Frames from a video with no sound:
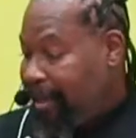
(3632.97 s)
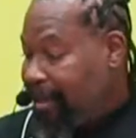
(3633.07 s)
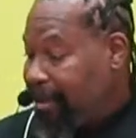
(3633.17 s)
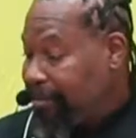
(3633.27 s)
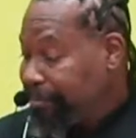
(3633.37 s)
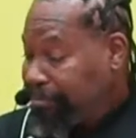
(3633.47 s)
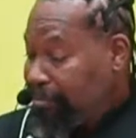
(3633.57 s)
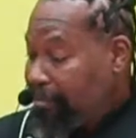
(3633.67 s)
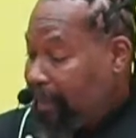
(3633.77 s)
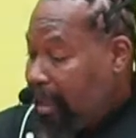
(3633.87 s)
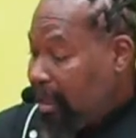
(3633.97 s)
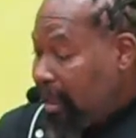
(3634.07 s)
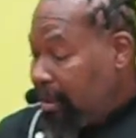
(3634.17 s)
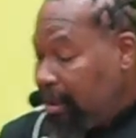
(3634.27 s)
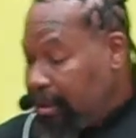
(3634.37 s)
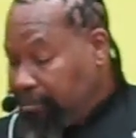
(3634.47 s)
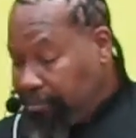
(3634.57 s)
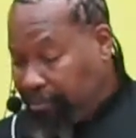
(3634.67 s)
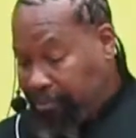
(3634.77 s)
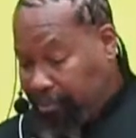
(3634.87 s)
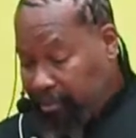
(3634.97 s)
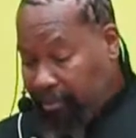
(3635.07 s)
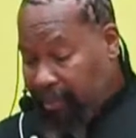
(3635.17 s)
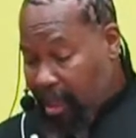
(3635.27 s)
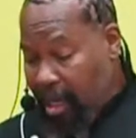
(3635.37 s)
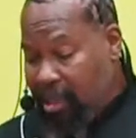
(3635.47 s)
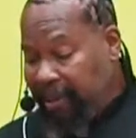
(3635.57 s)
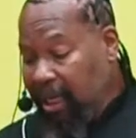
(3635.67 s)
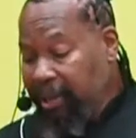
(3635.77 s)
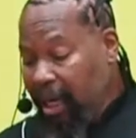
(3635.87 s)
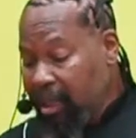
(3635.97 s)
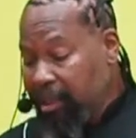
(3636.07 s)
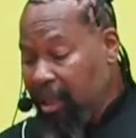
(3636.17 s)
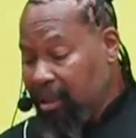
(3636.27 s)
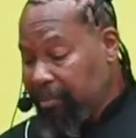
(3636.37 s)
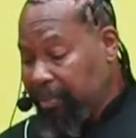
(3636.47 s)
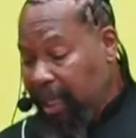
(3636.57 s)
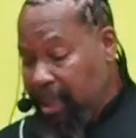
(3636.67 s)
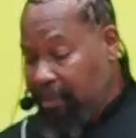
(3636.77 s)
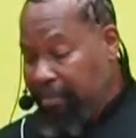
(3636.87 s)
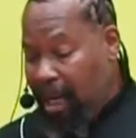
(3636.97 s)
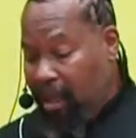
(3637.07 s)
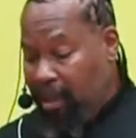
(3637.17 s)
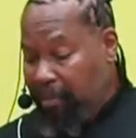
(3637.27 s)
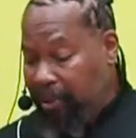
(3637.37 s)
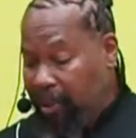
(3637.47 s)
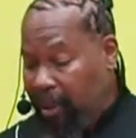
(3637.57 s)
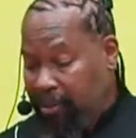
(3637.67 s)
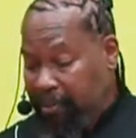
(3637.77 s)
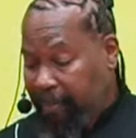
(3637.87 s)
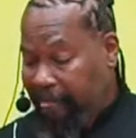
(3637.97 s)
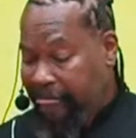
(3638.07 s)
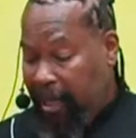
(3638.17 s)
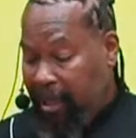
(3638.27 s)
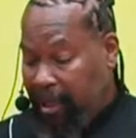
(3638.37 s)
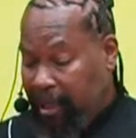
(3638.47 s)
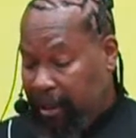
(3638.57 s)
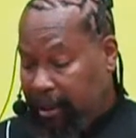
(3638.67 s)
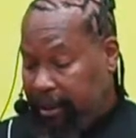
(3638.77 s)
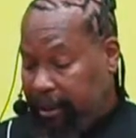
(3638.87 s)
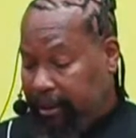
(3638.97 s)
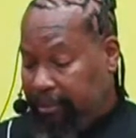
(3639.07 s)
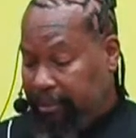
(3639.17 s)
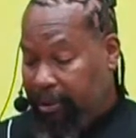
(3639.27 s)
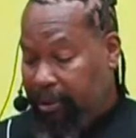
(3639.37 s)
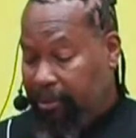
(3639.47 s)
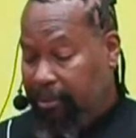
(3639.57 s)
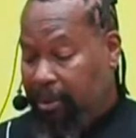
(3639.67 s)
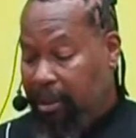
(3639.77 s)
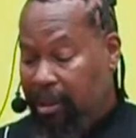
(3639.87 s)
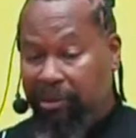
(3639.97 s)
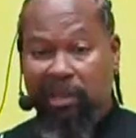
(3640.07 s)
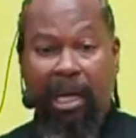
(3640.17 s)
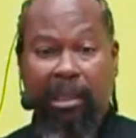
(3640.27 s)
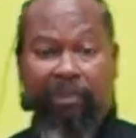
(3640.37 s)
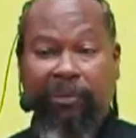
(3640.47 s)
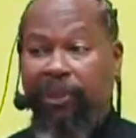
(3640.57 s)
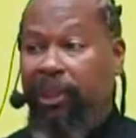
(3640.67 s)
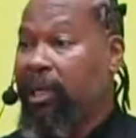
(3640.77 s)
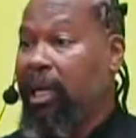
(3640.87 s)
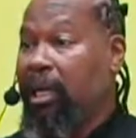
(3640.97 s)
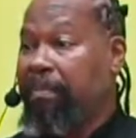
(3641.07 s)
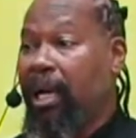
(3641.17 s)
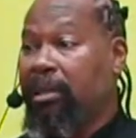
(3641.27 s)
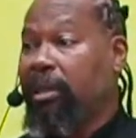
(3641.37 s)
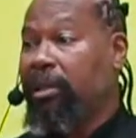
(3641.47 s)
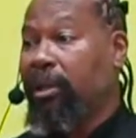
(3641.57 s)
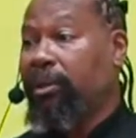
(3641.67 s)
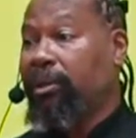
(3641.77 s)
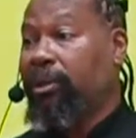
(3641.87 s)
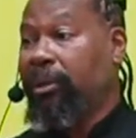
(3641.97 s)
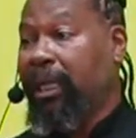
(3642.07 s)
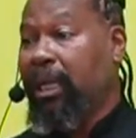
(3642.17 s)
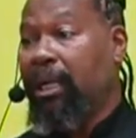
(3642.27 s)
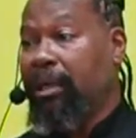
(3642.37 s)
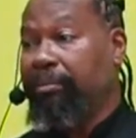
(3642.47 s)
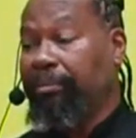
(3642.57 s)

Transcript: yeah. And um, it's believed that a gentleman by the name of Marco Polo um, was responsible for taking pasta dough to Italy.